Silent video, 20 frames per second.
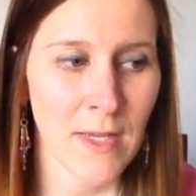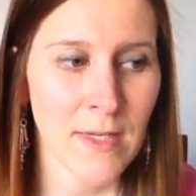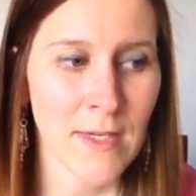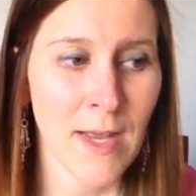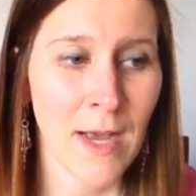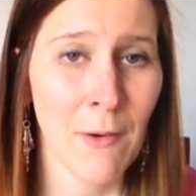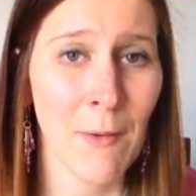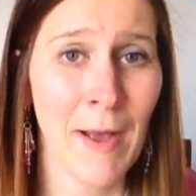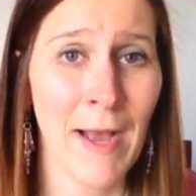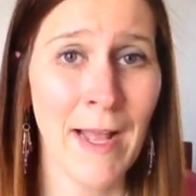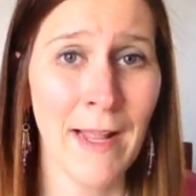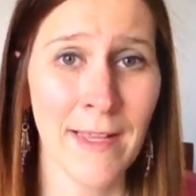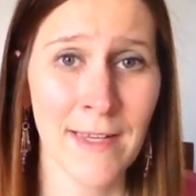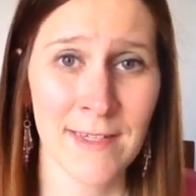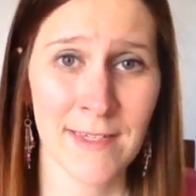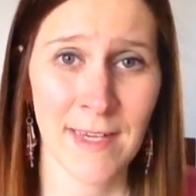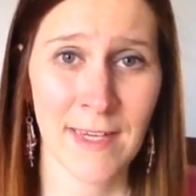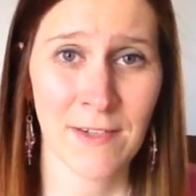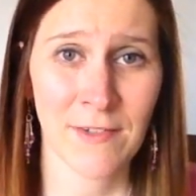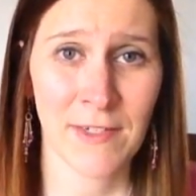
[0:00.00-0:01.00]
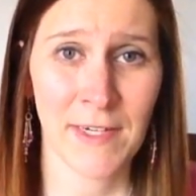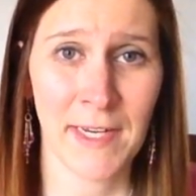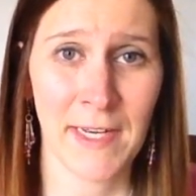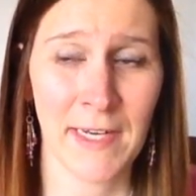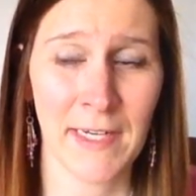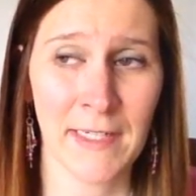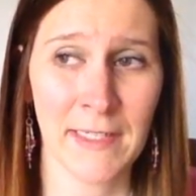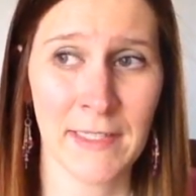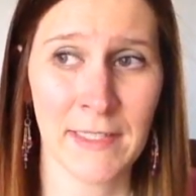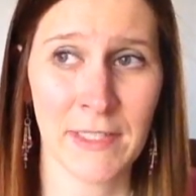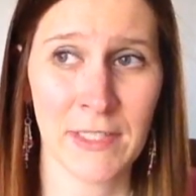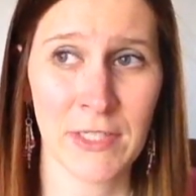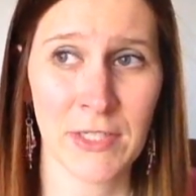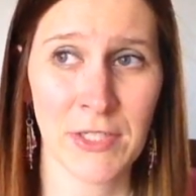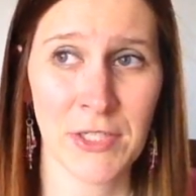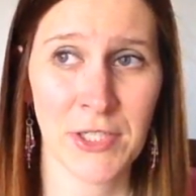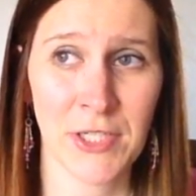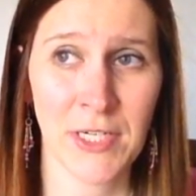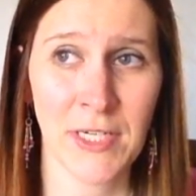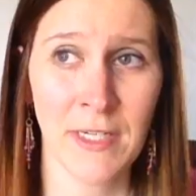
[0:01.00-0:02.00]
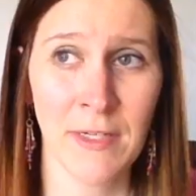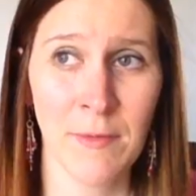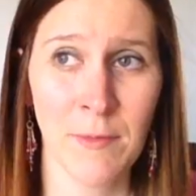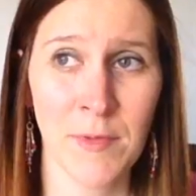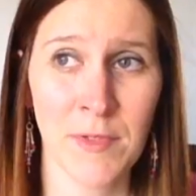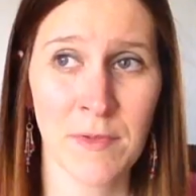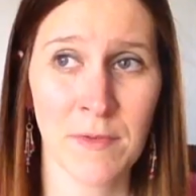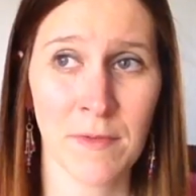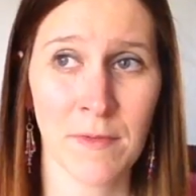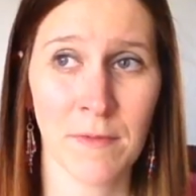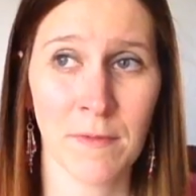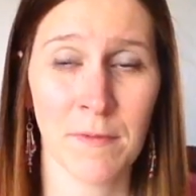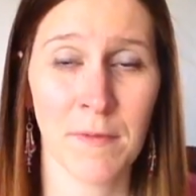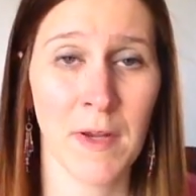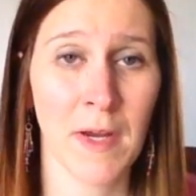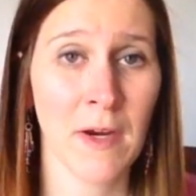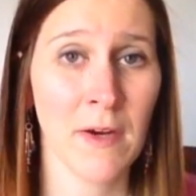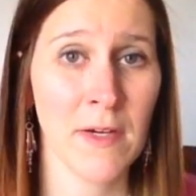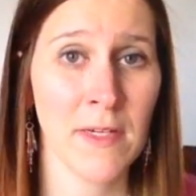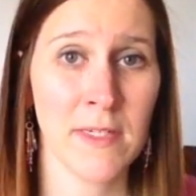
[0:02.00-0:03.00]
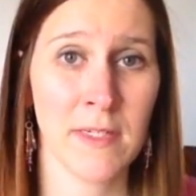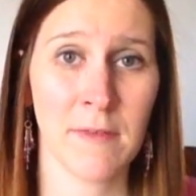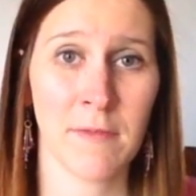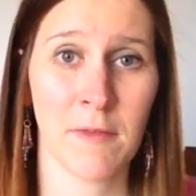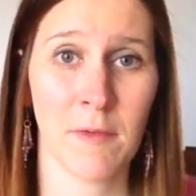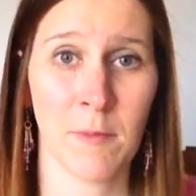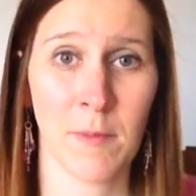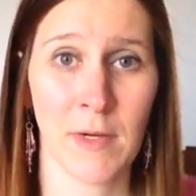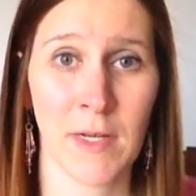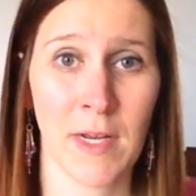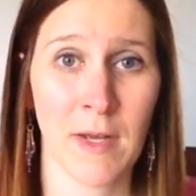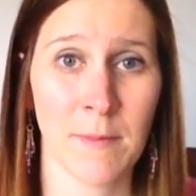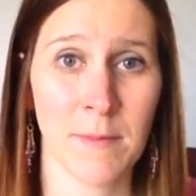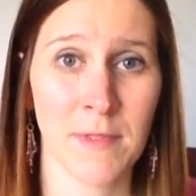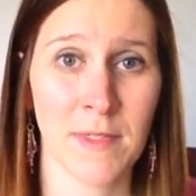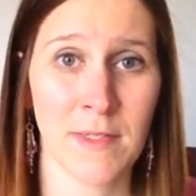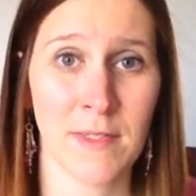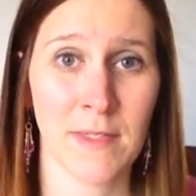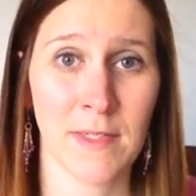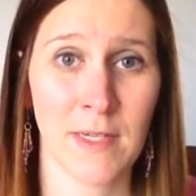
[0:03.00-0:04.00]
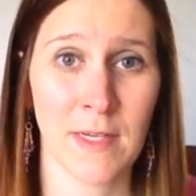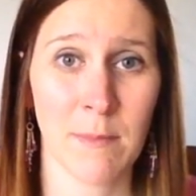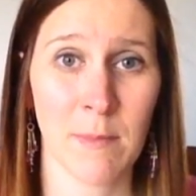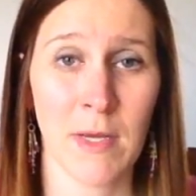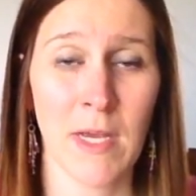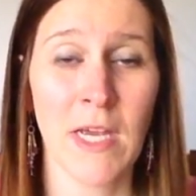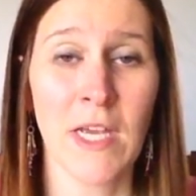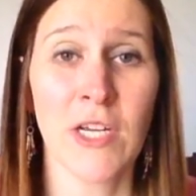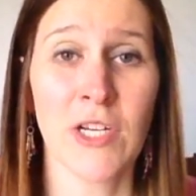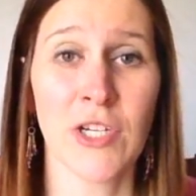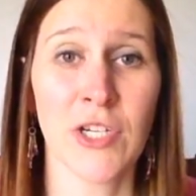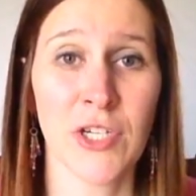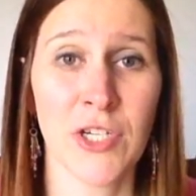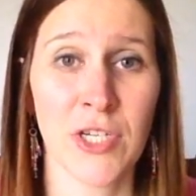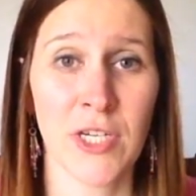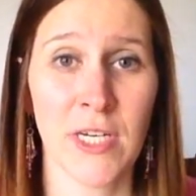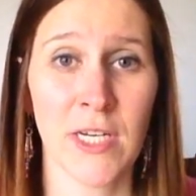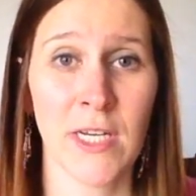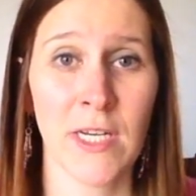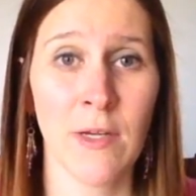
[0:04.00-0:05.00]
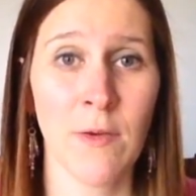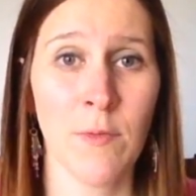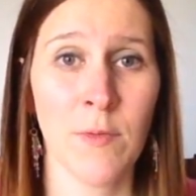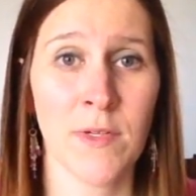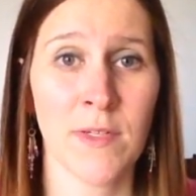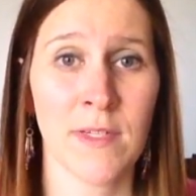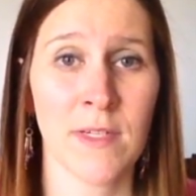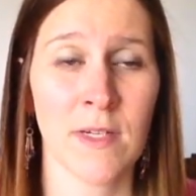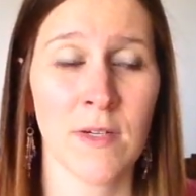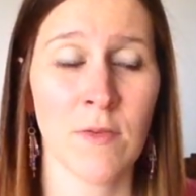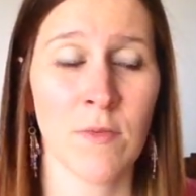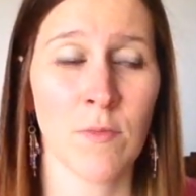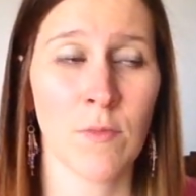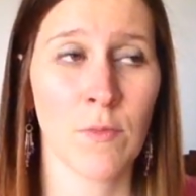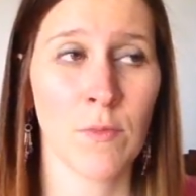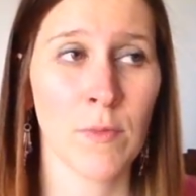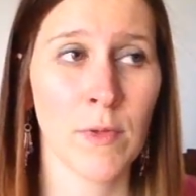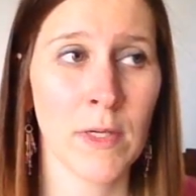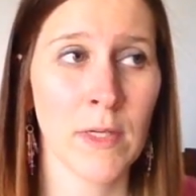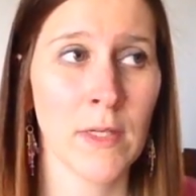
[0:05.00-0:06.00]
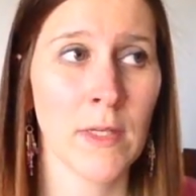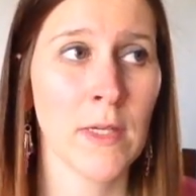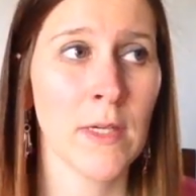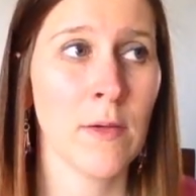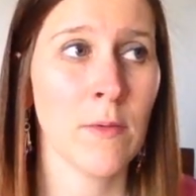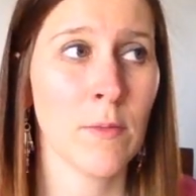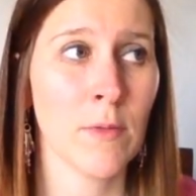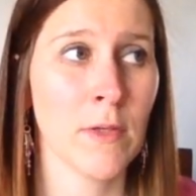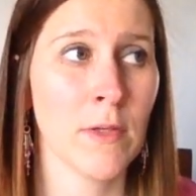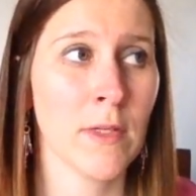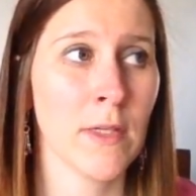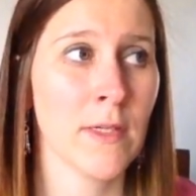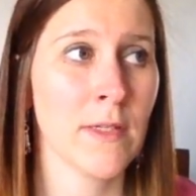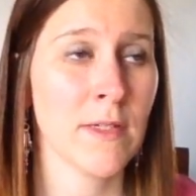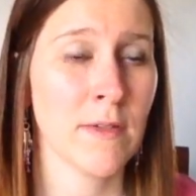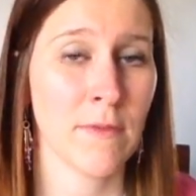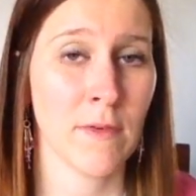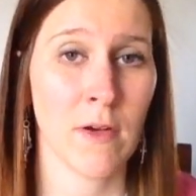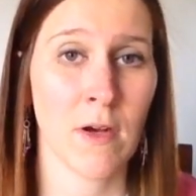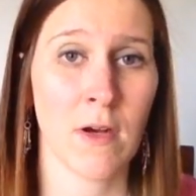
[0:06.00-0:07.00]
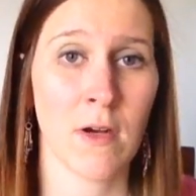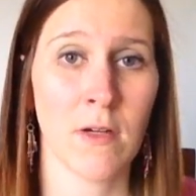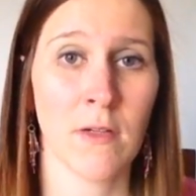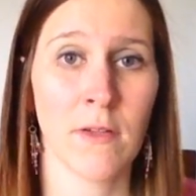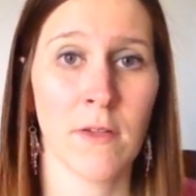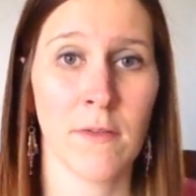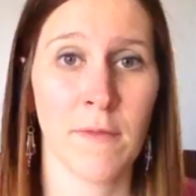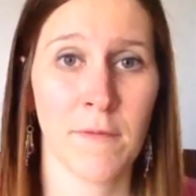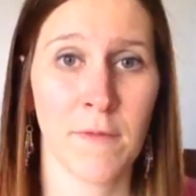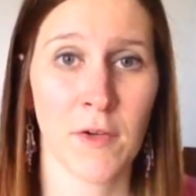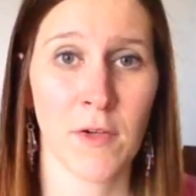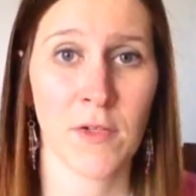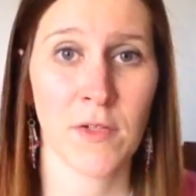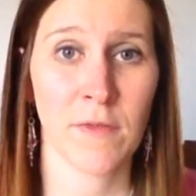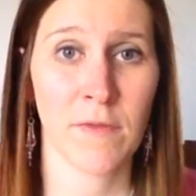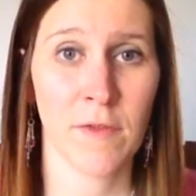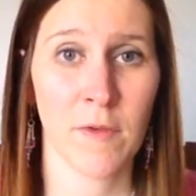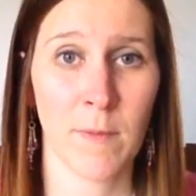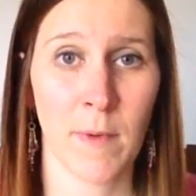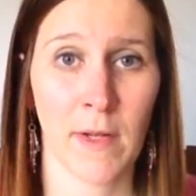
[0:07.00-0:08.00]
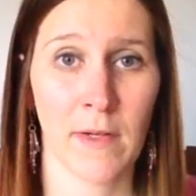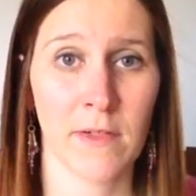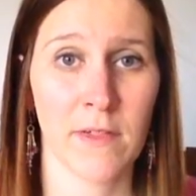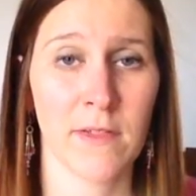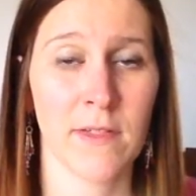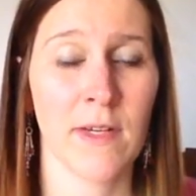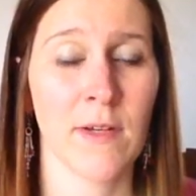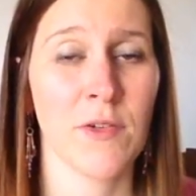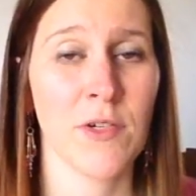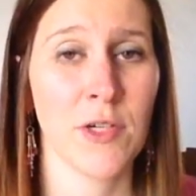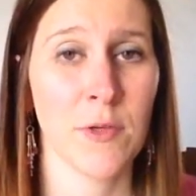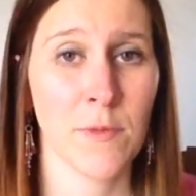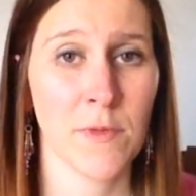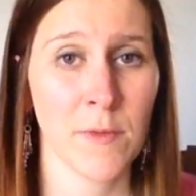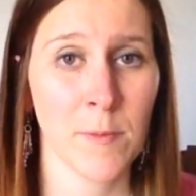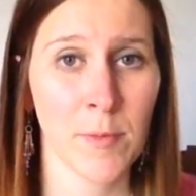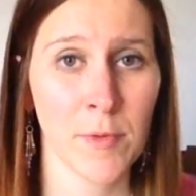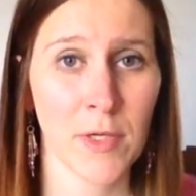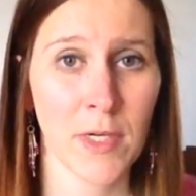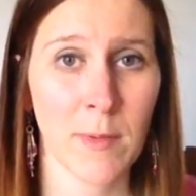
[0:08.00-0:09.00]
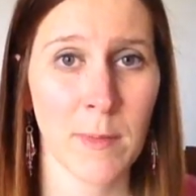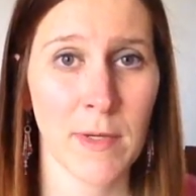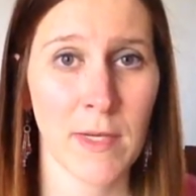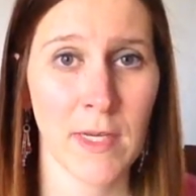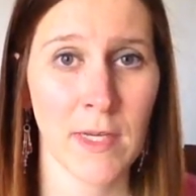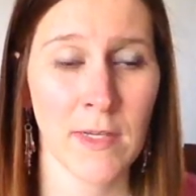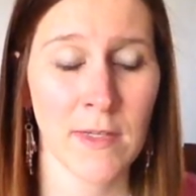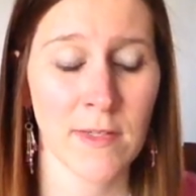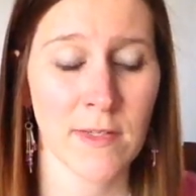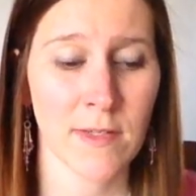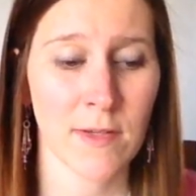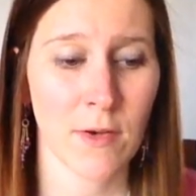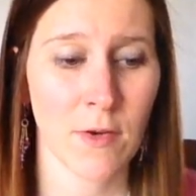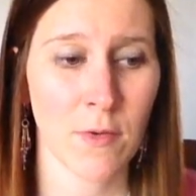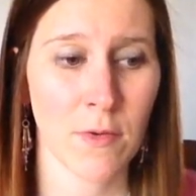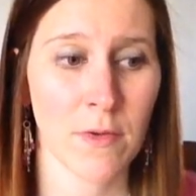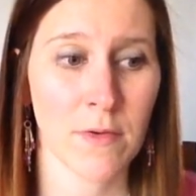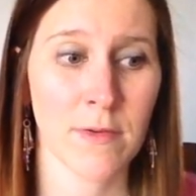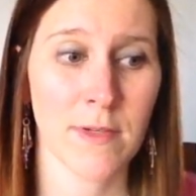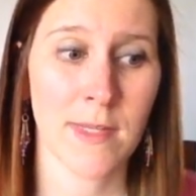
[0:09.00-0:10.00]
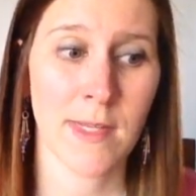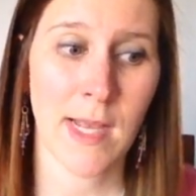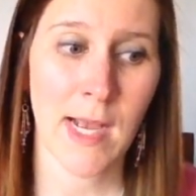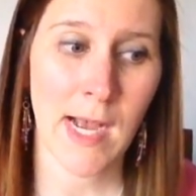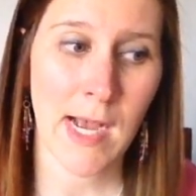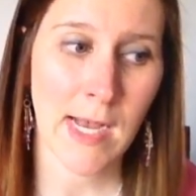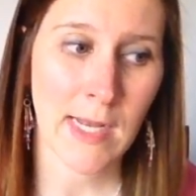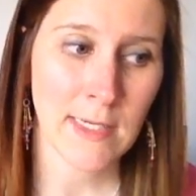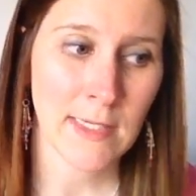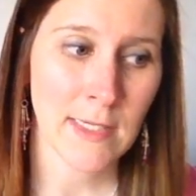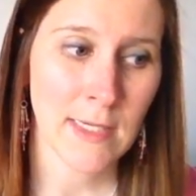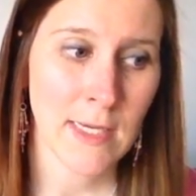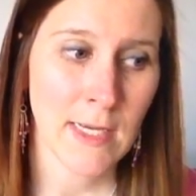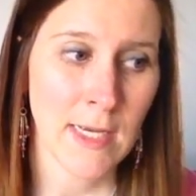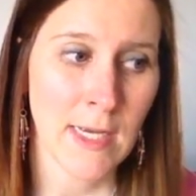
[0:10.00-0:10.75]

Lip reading: Now Alexandria, she was very different when it comes to sleep. She was really, really difficult the first few months. Now she was a preemie, so there's that.